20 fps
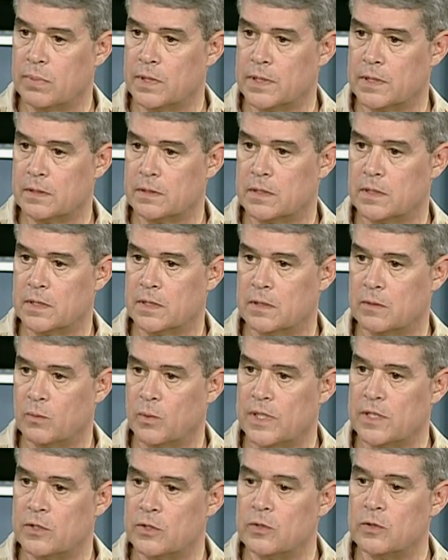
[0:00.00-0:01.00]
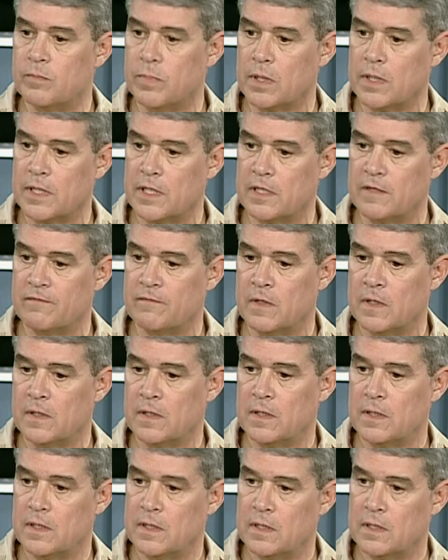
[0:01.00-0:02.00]
But uh, we do believe
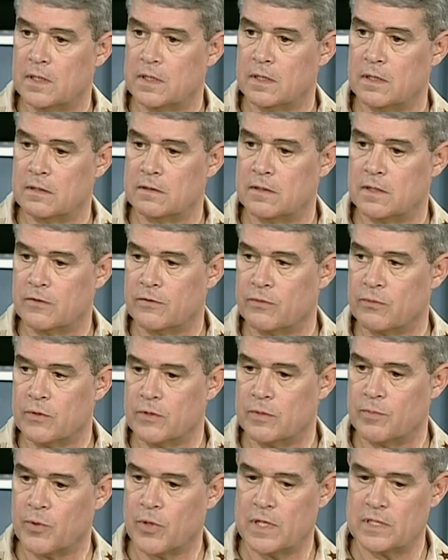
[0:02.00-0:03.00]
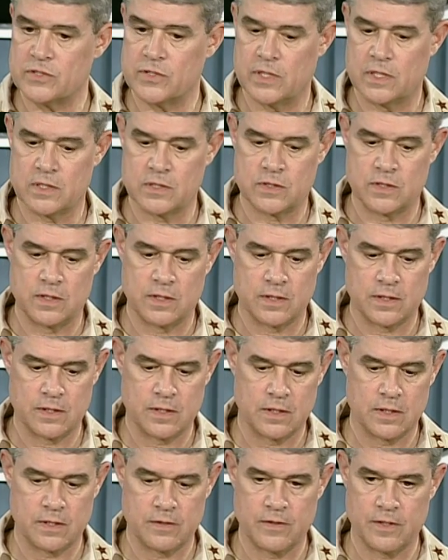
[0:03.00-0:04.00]
uh, that through the process that
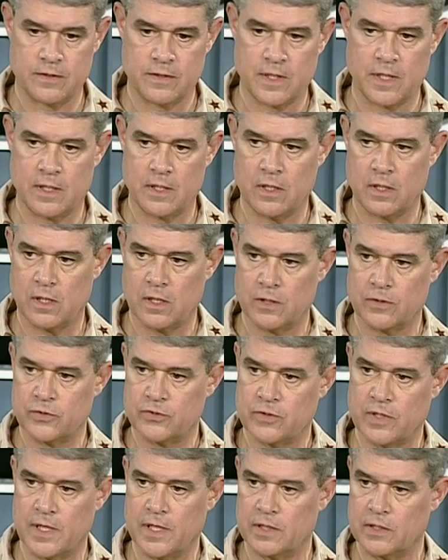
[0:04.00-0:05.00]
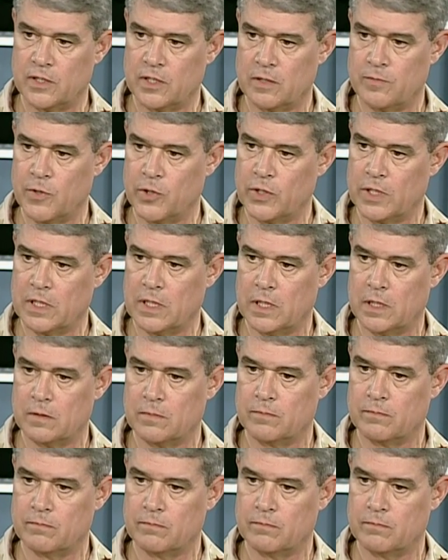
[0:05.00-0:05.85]
uh, that they are trying to communicate.